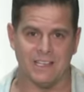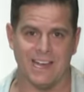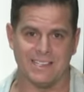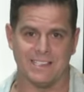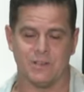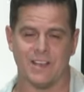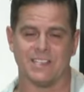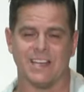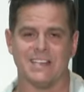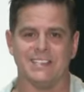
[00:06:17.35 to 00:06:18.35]
in
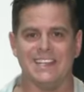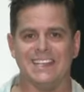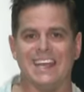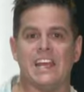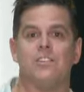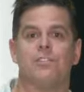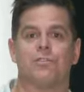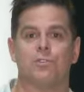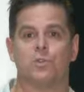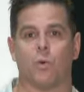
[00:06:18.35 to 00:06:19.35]
2019, in
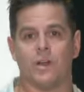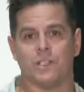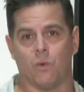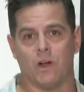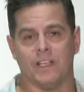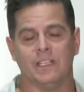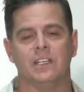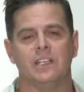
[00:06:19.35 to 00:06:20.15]
through 2020,